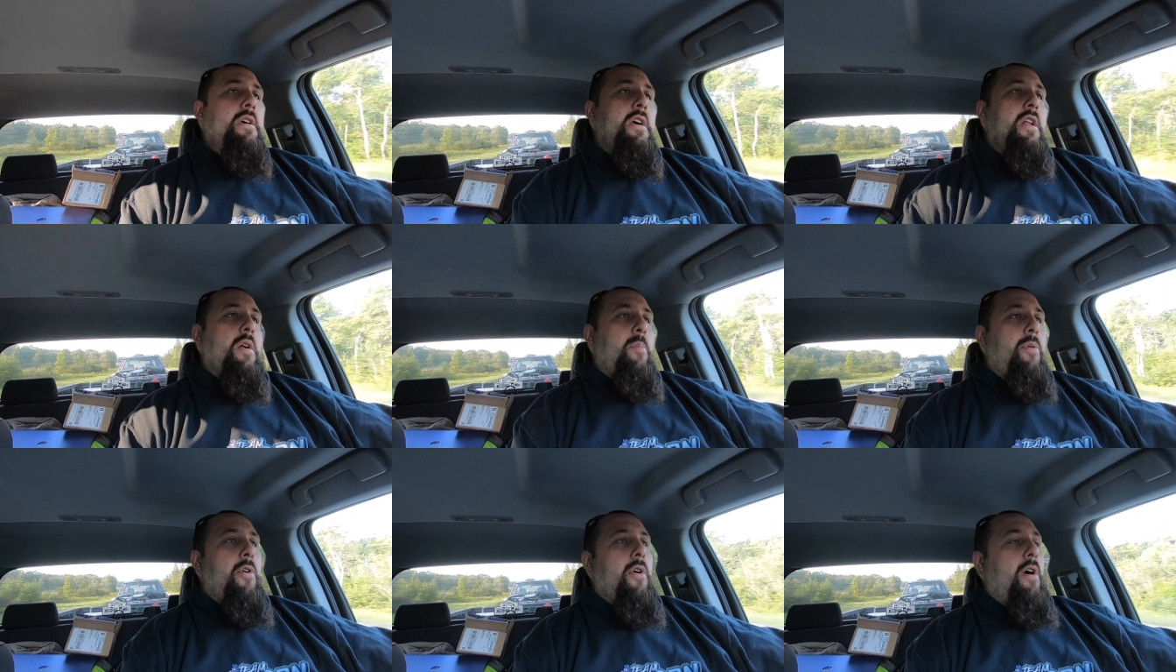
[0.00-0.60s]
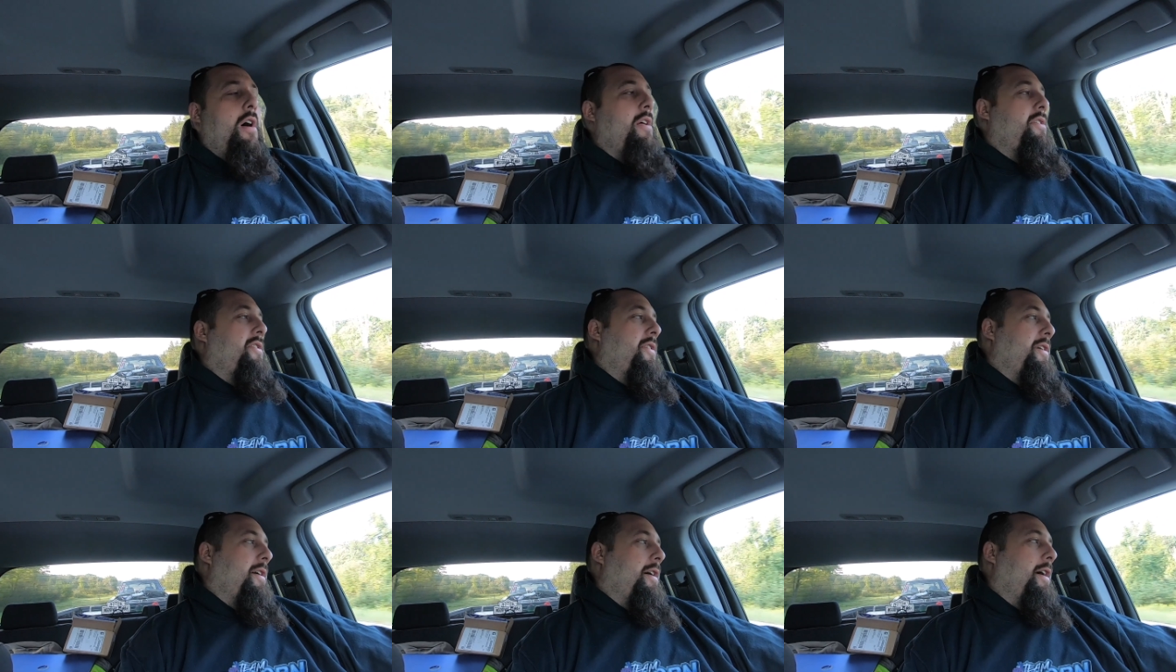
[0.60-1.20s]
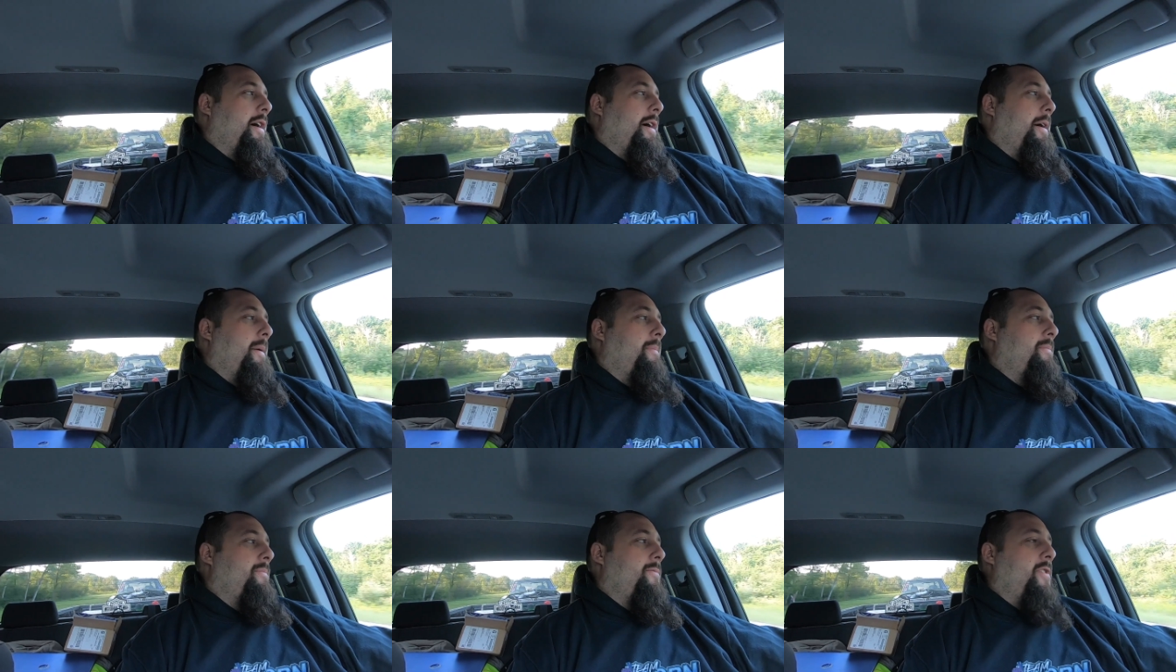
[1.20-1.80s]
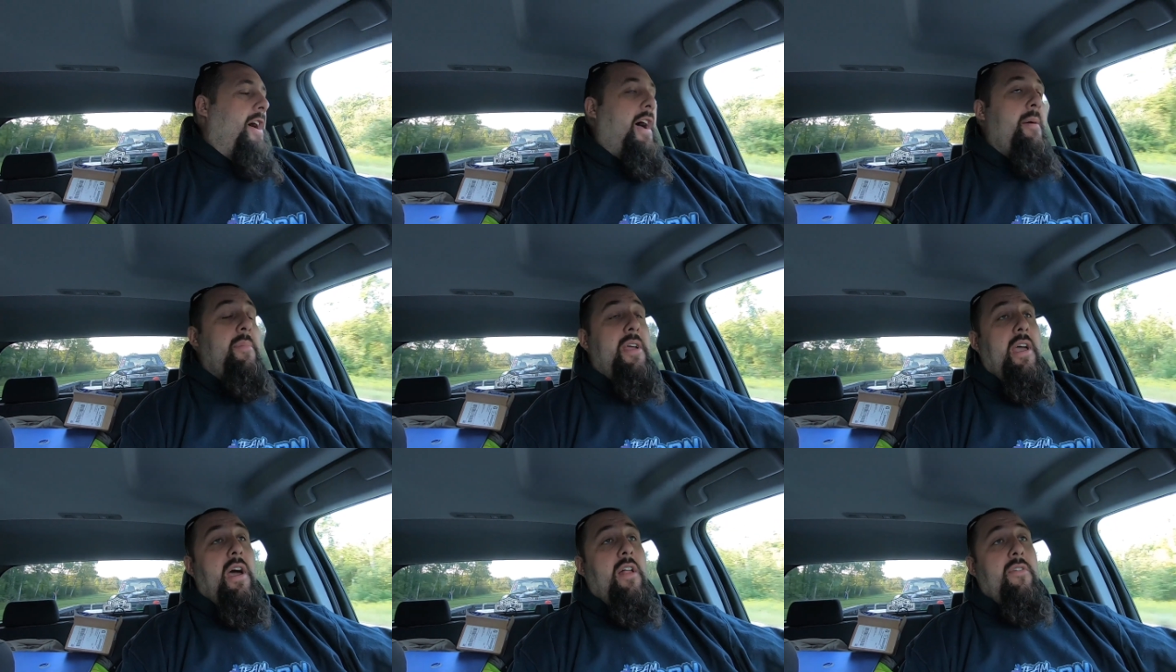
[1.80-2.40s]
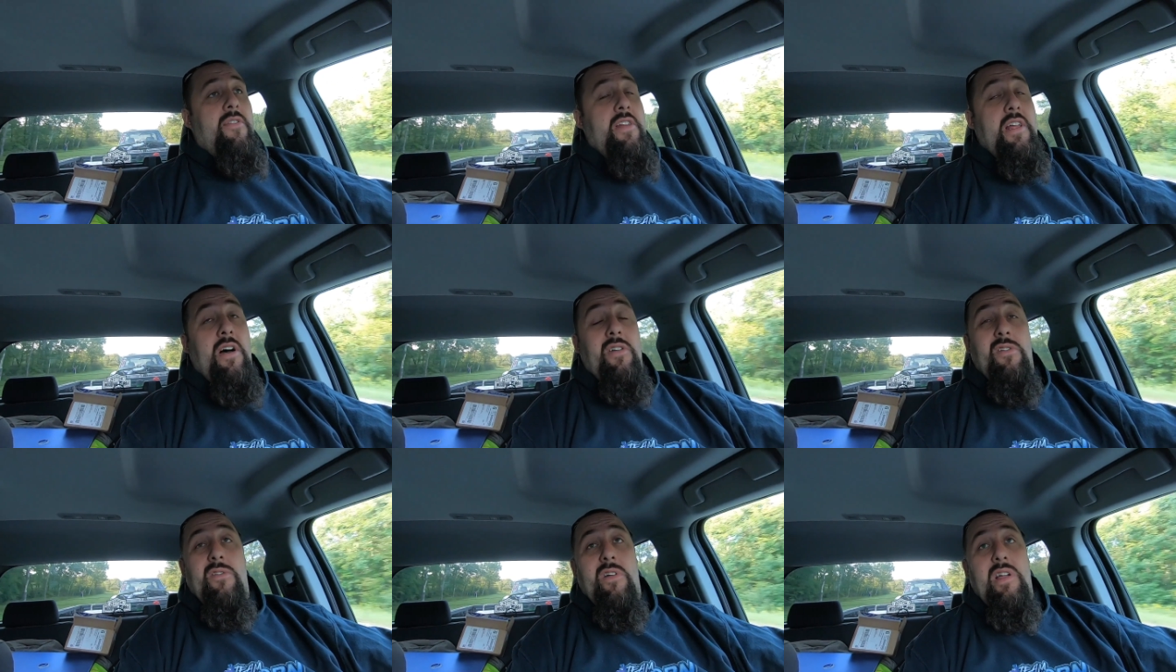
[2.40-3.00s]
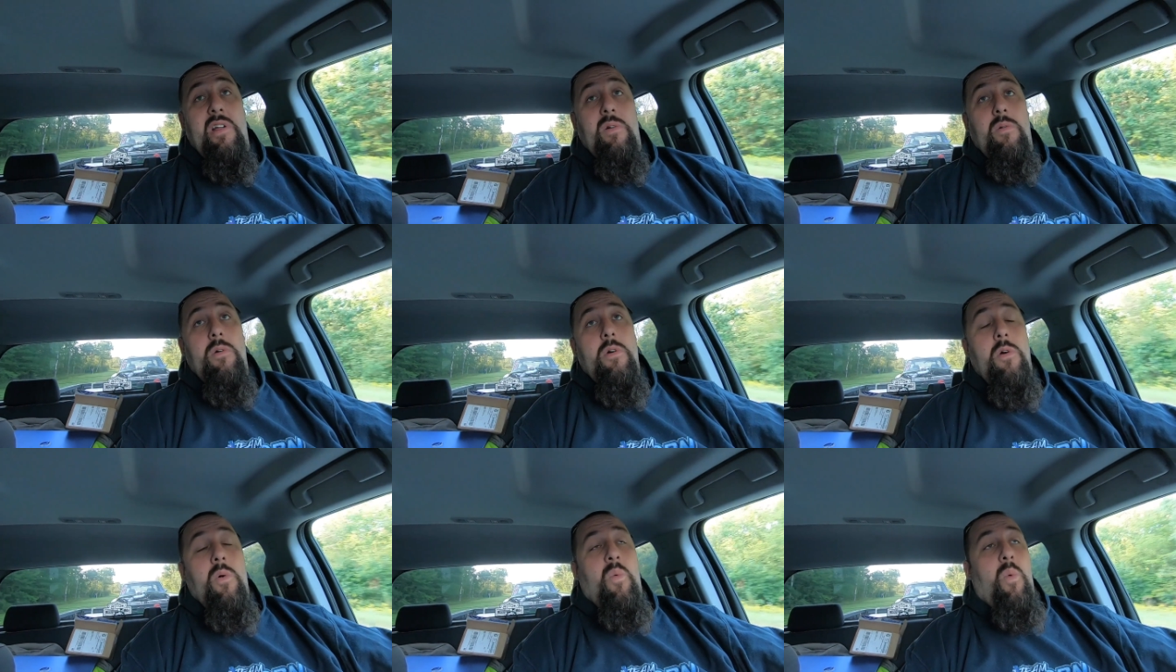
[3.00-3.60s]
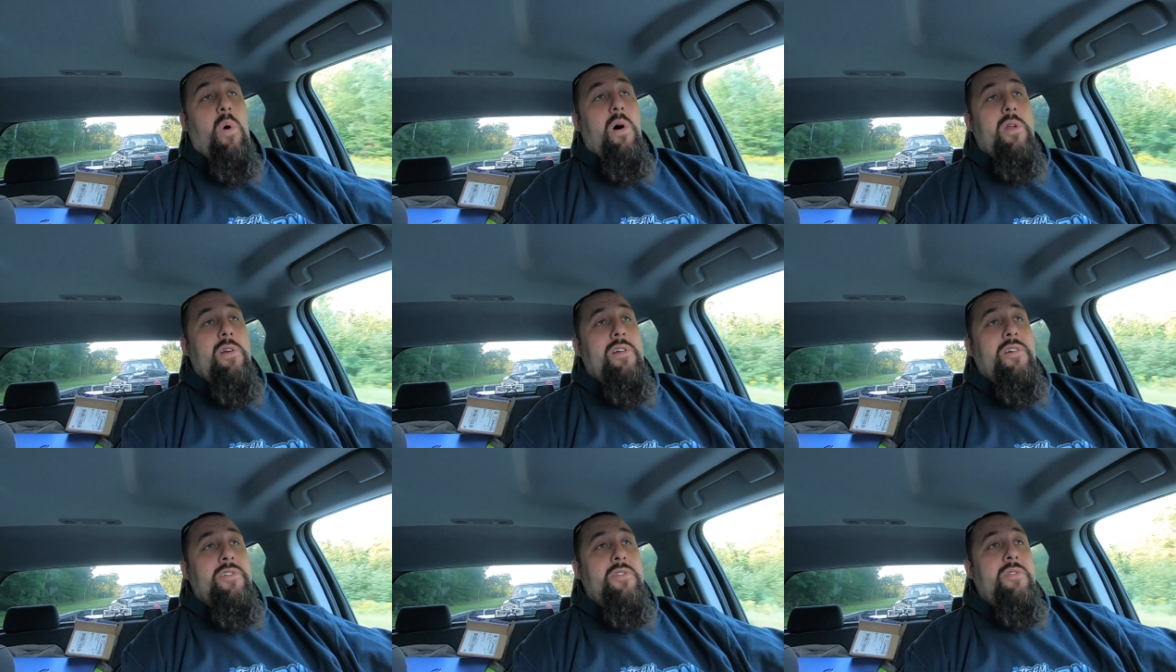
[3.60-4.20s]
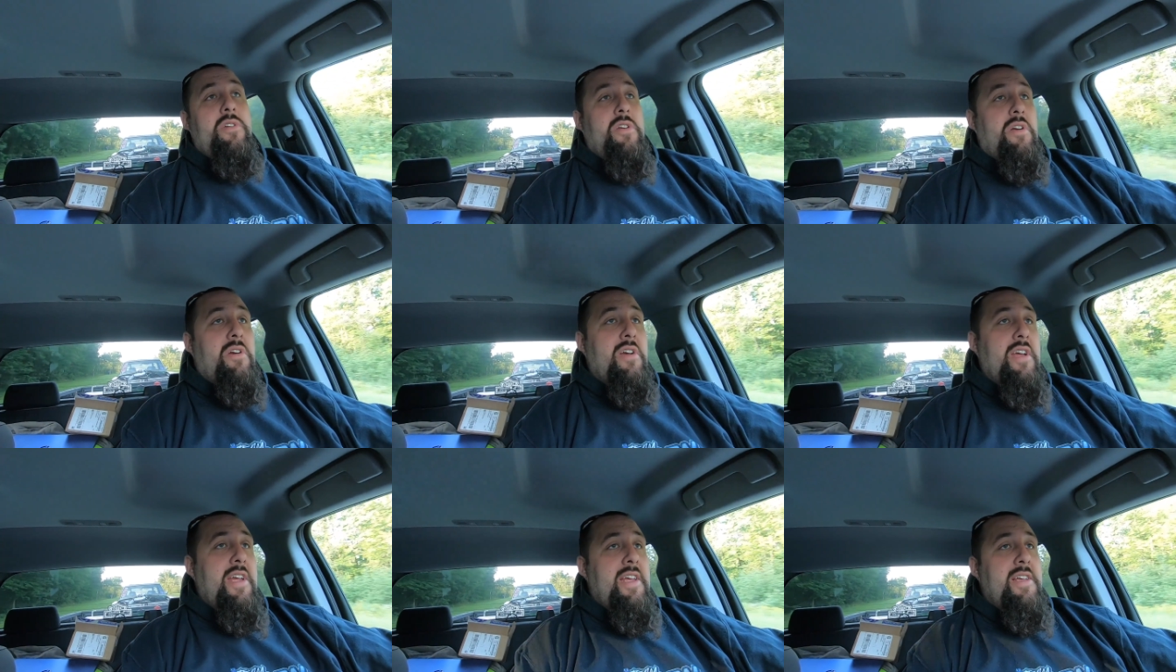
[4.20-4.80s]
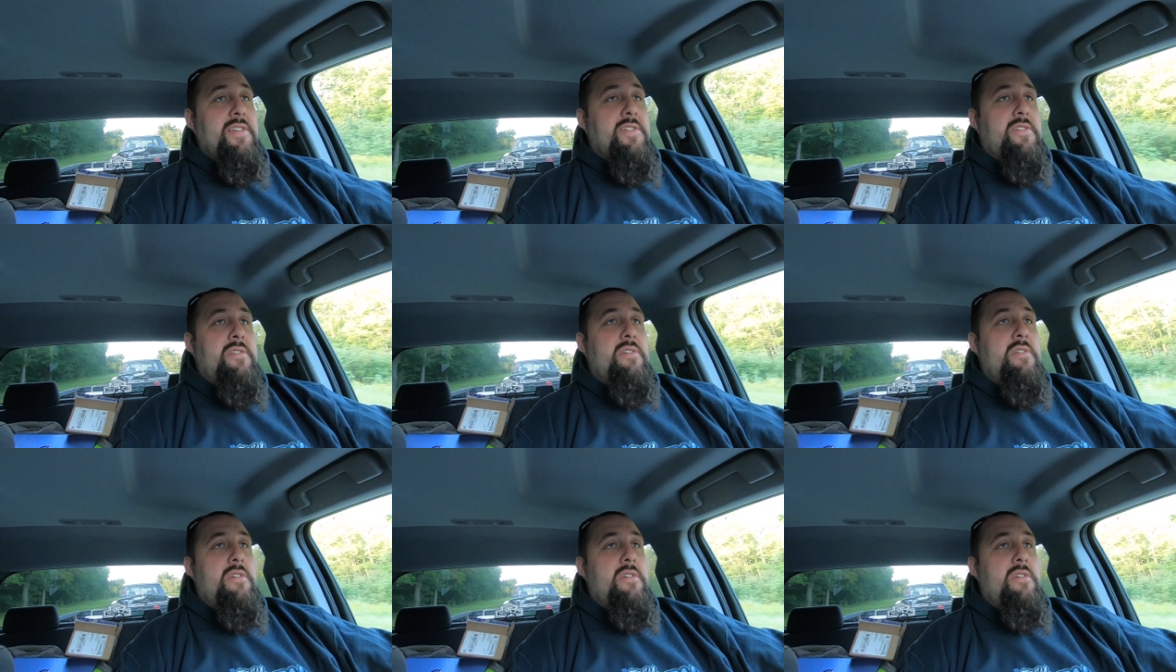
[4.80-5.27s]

It'll pull all the timing out of it down to like 1 or 2 degrees,